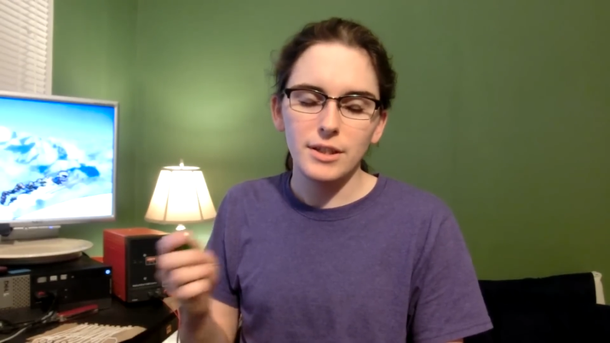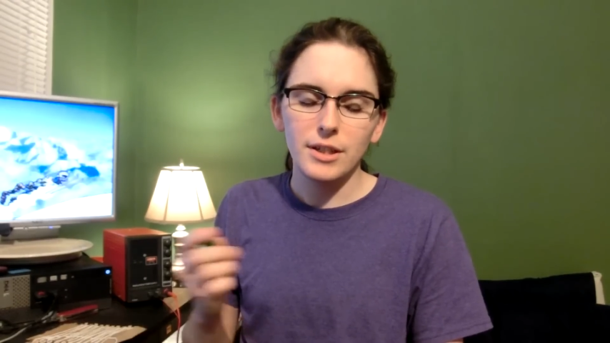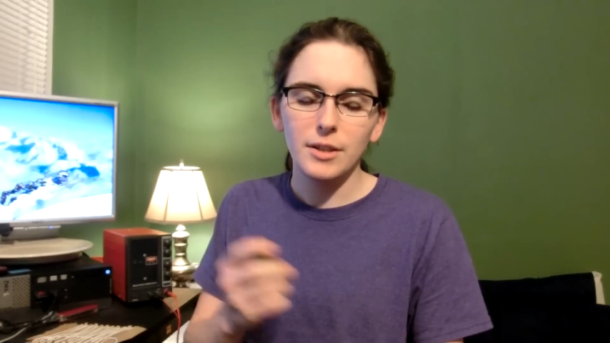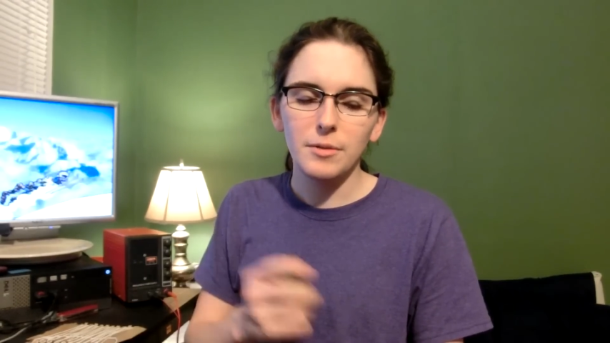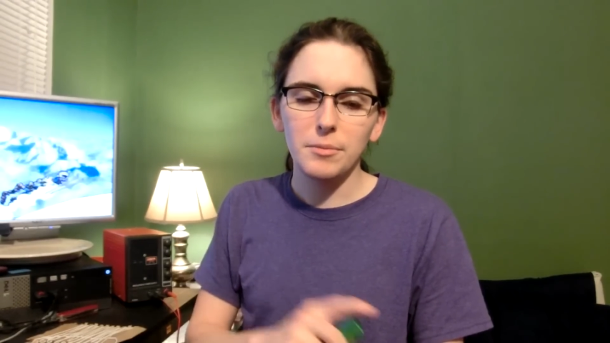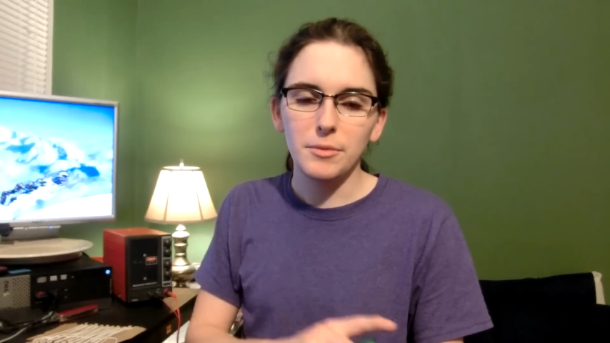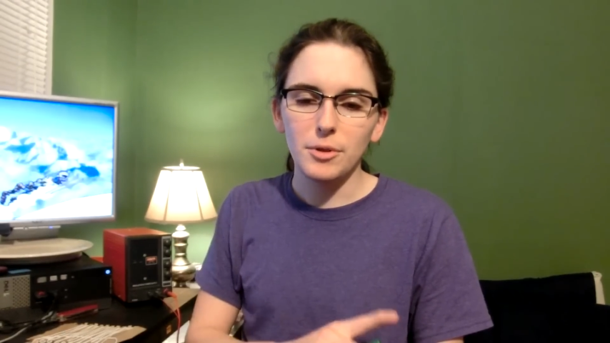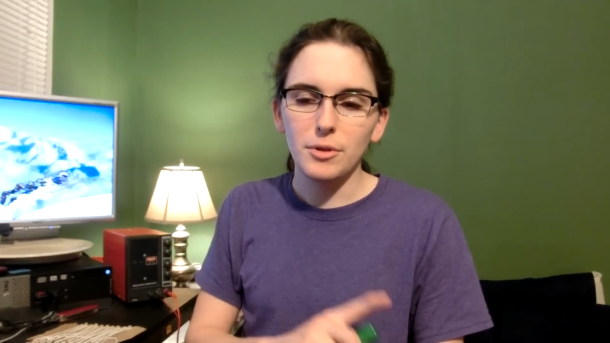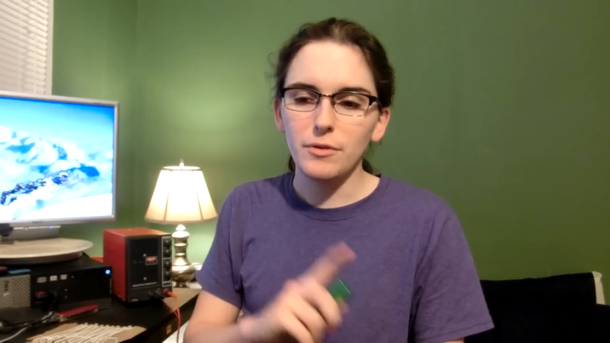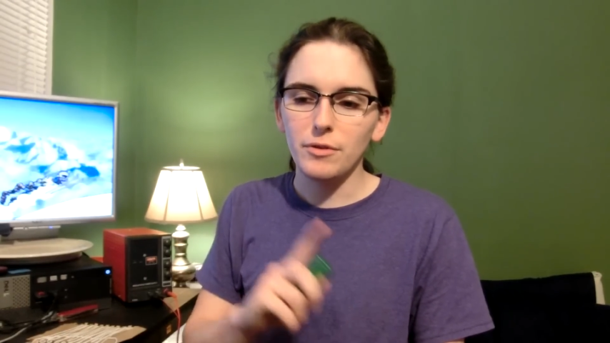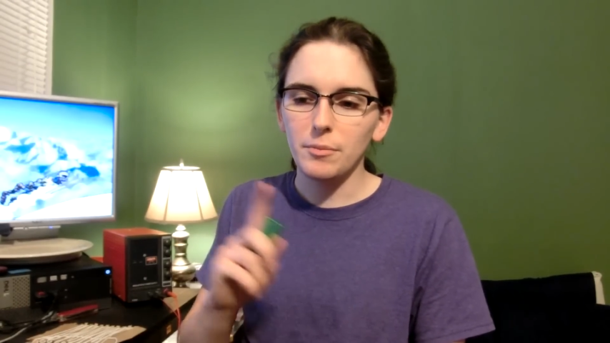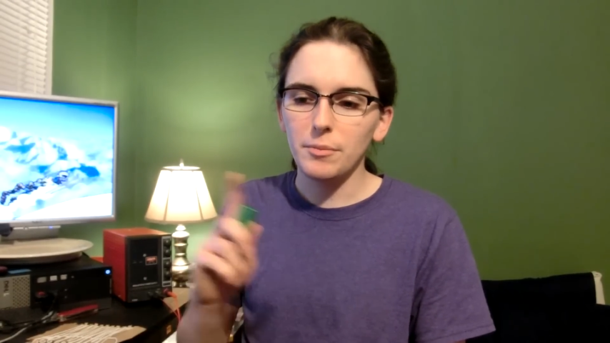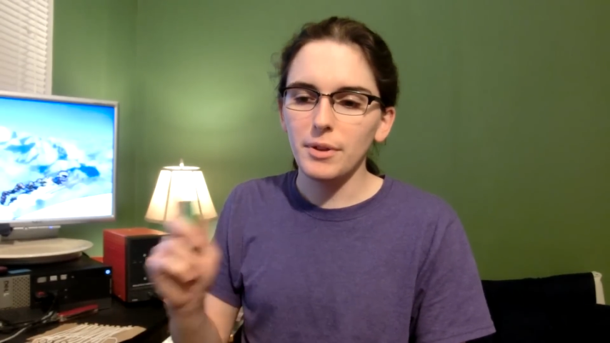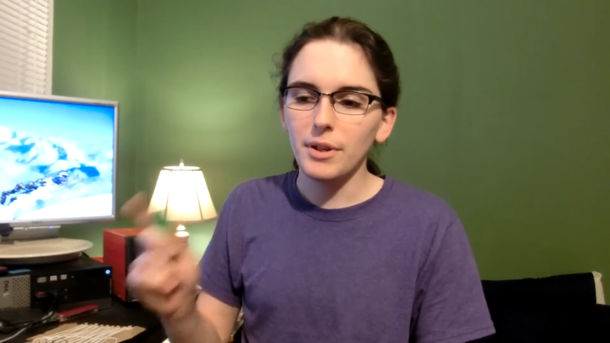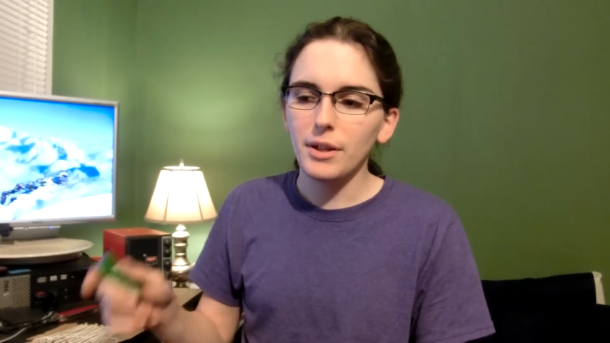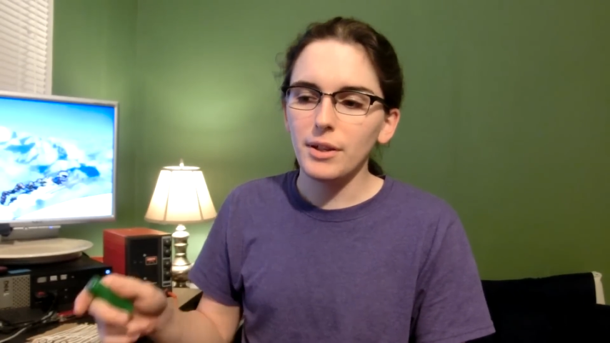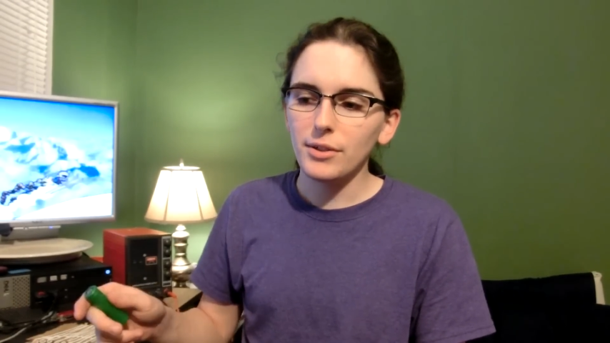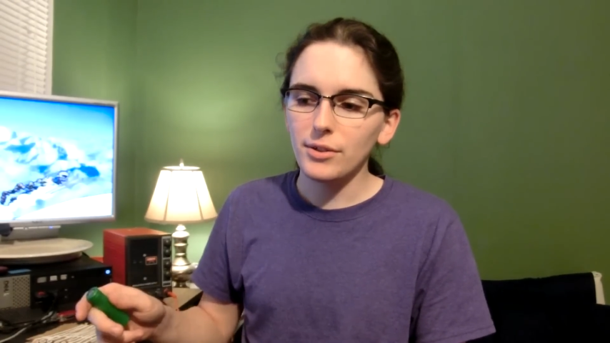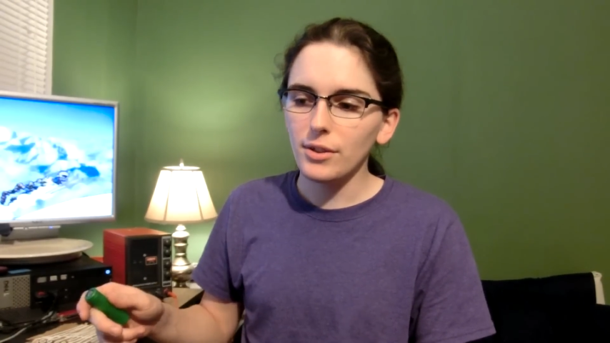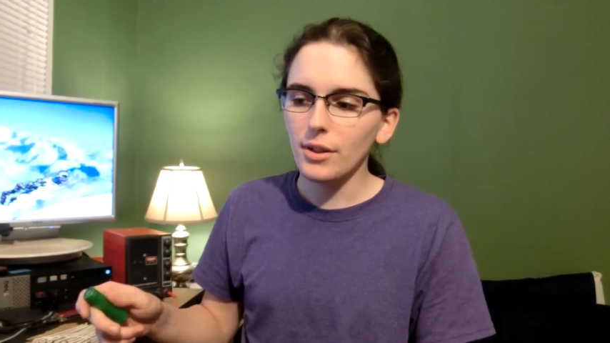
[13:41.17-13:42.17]
come new from
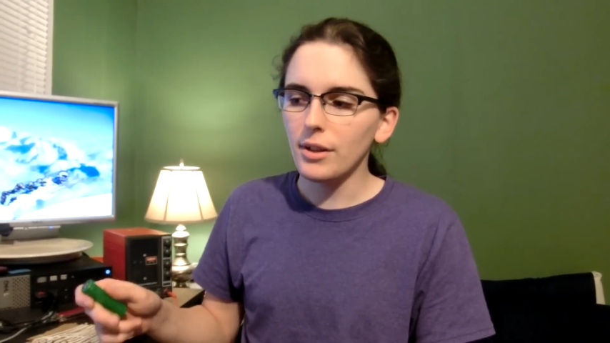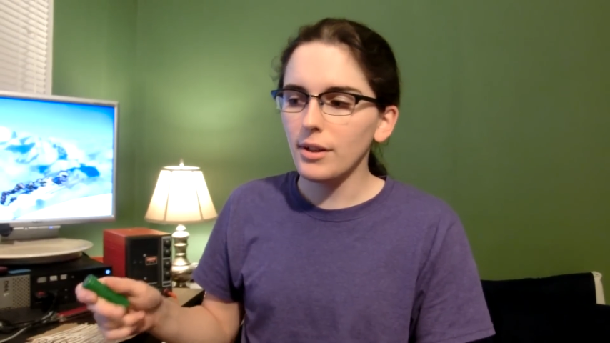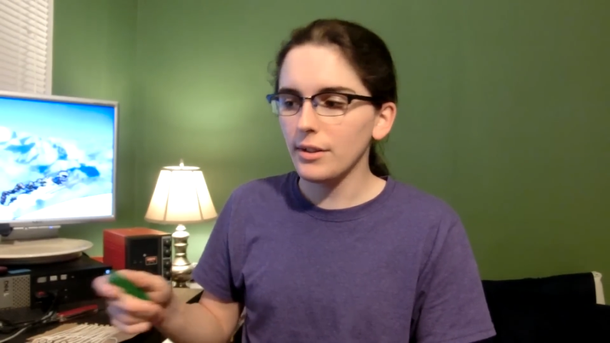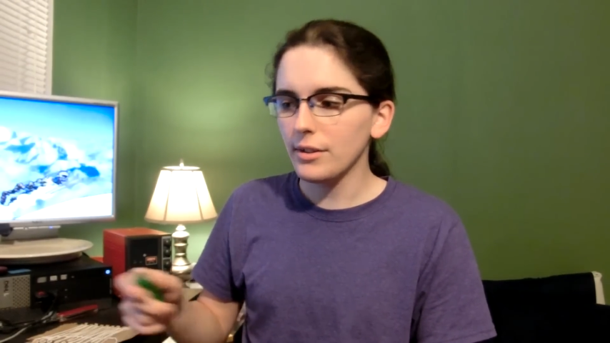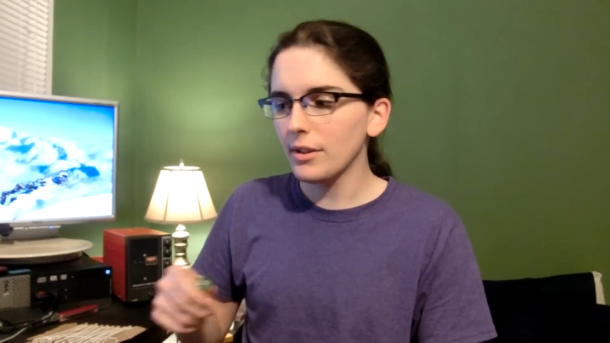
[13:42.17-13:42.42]
Panasonic,